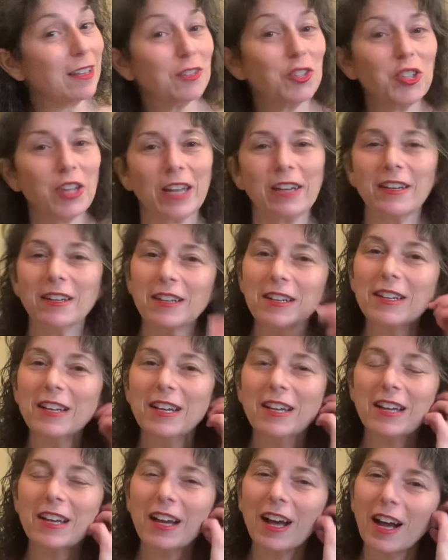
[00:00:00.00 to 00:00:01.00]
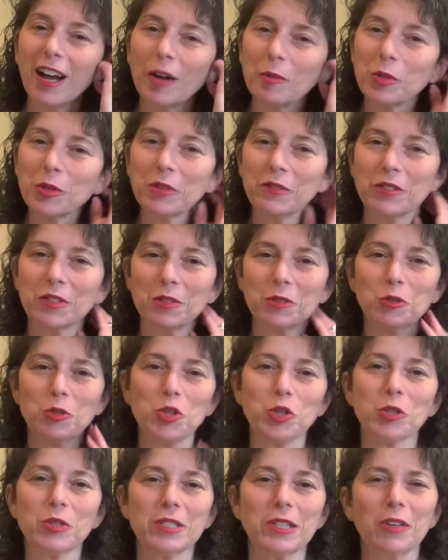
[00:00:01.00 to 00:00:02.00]
Shannon, who lives in New
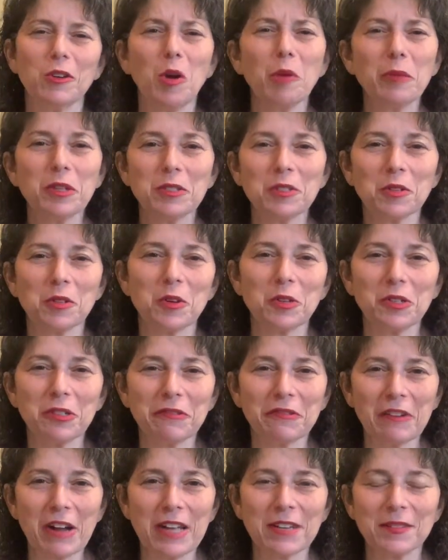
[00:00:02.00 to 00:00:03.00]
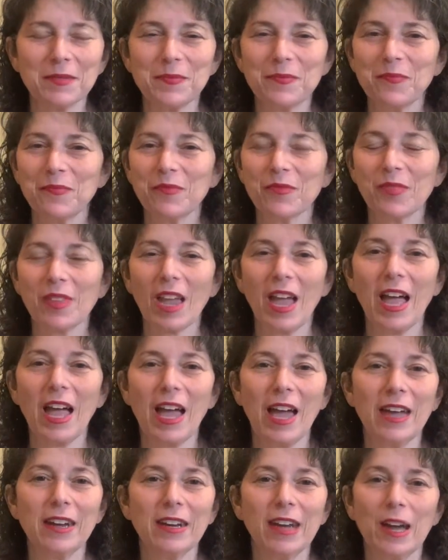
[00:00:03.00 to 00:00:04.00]
Jersey, almost a local friend.
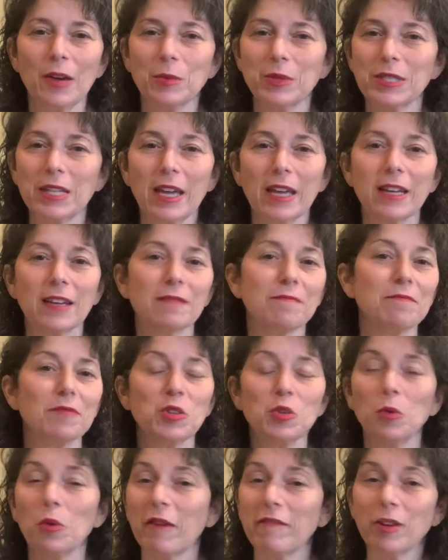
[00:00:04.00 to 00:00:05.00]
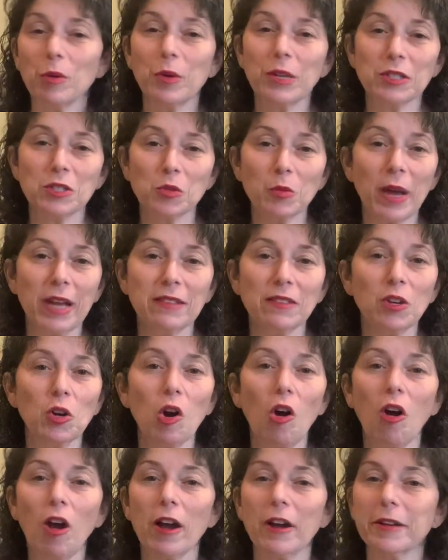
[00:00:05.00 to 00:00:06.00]
And I was like, whoever wants to ride in the
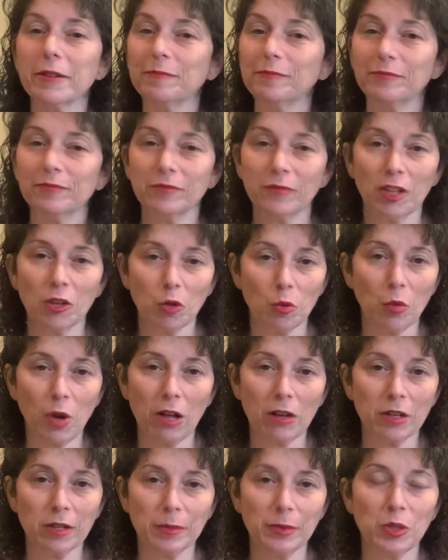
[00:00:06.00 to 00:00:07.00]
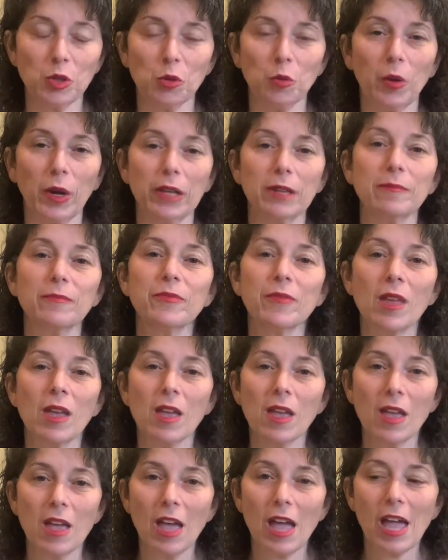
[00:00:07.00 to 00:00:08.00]
car, you're welcome to one.
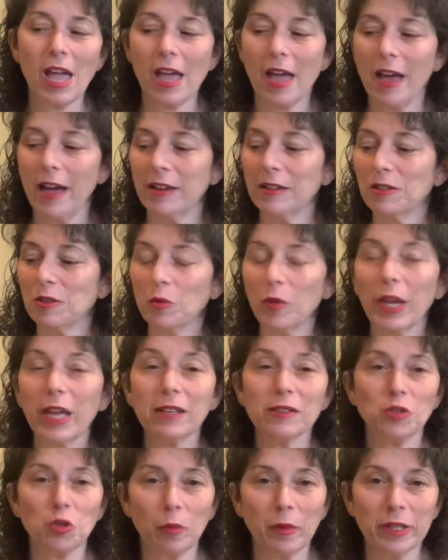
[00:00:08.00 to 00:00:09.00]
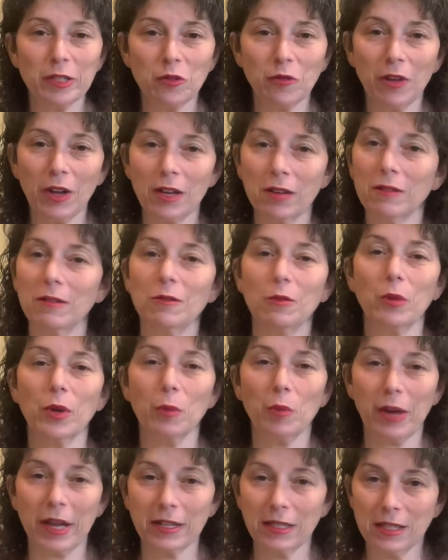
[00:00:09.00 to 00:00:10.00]
And we had so much fun. We
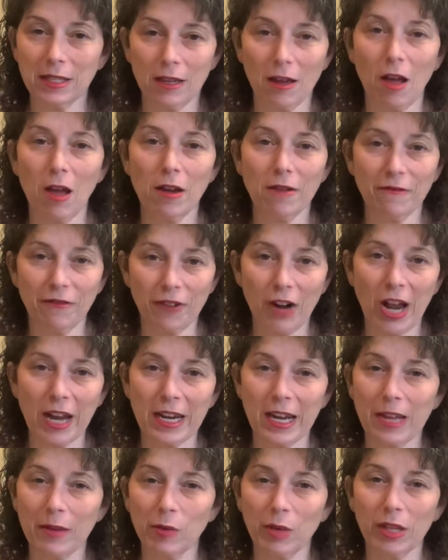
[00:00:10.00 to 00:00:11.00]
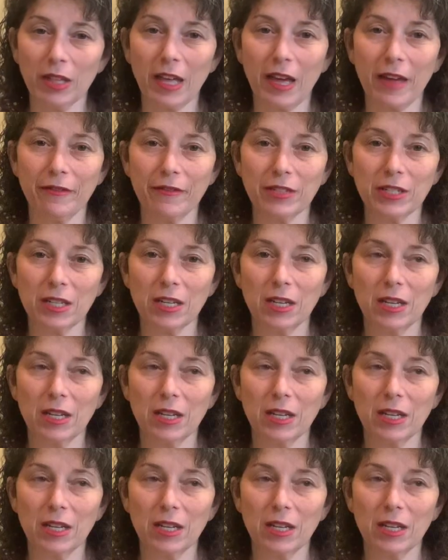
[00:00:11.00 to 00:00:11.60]
went on Friday. We left